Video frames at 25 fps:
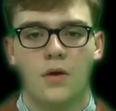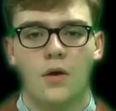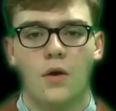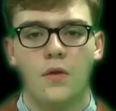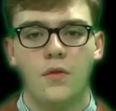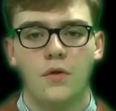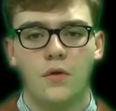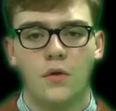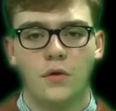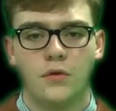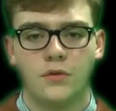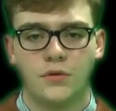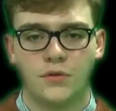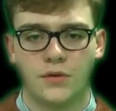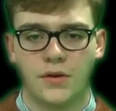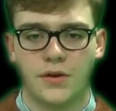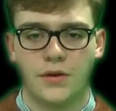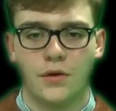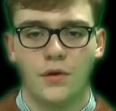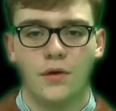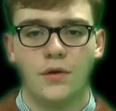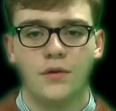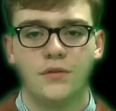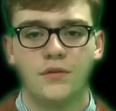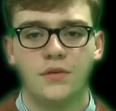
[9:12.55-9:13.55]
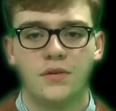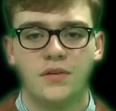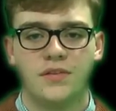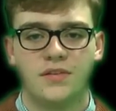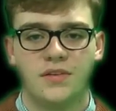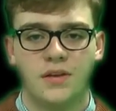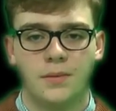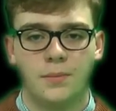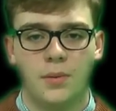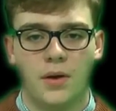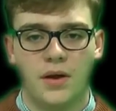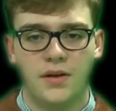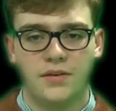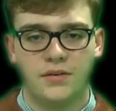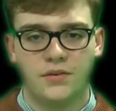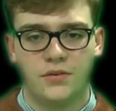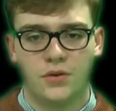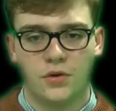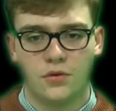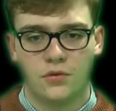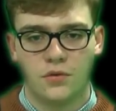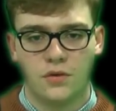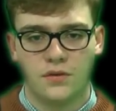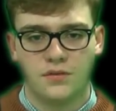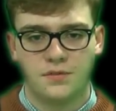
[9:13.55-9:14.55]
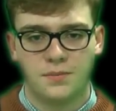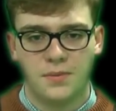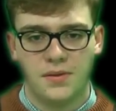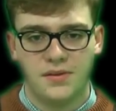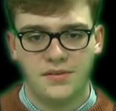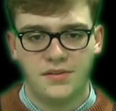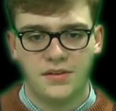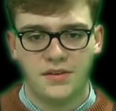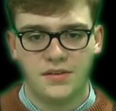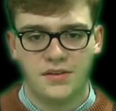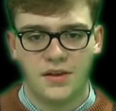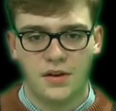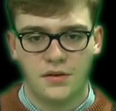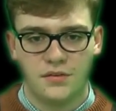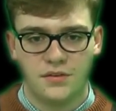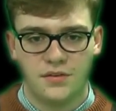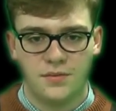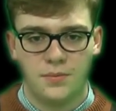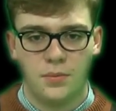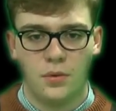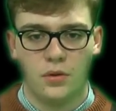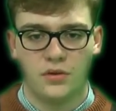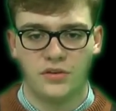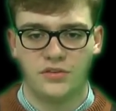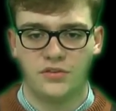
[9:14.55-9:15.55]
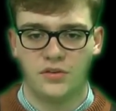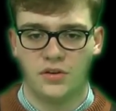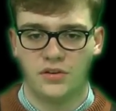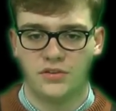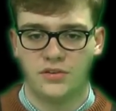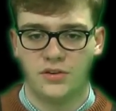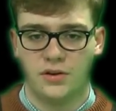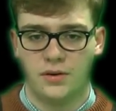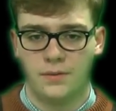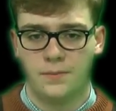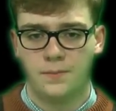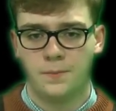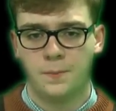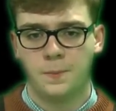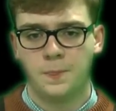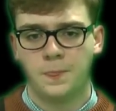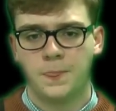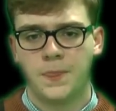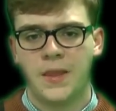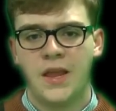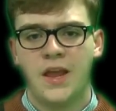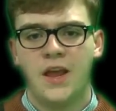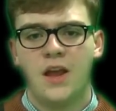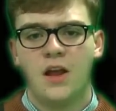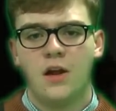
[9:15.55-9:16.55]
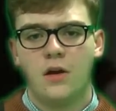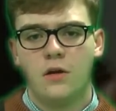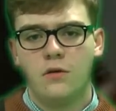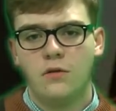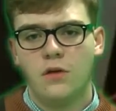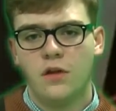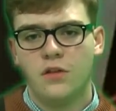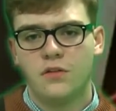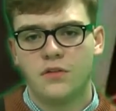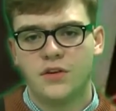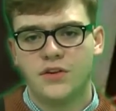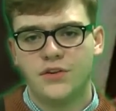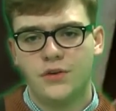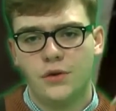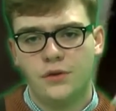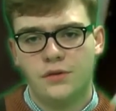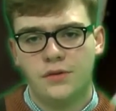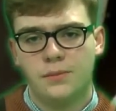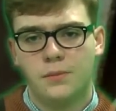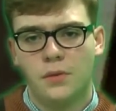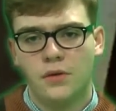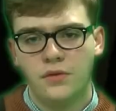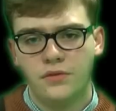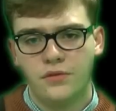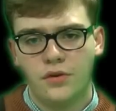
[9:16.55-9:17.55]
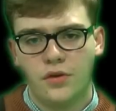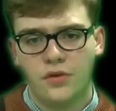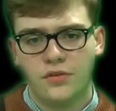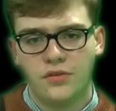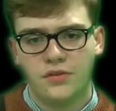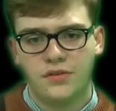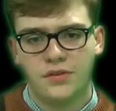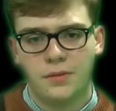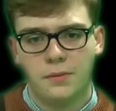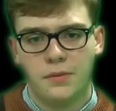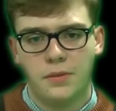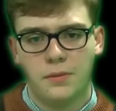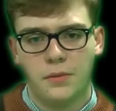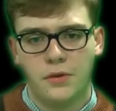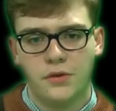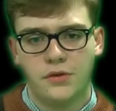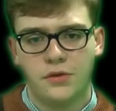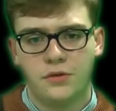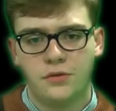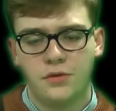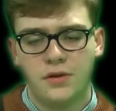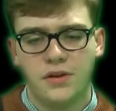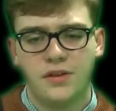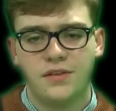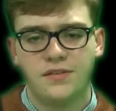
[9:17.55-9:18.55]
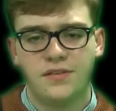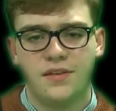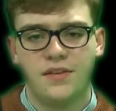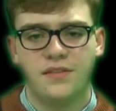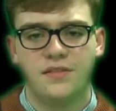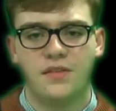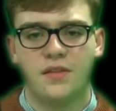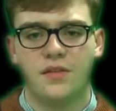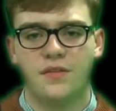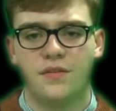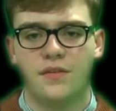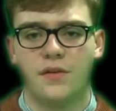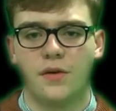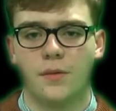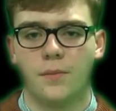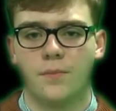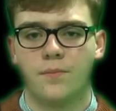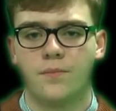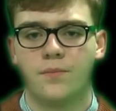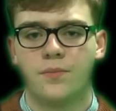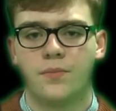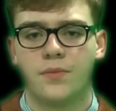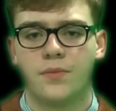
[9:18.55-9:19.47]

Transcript: On the contrary, Hostel doesn't abide to Todorow's basic narrative plot structure. Rather, it shows a montage of some of the most thrilling scenes in the film.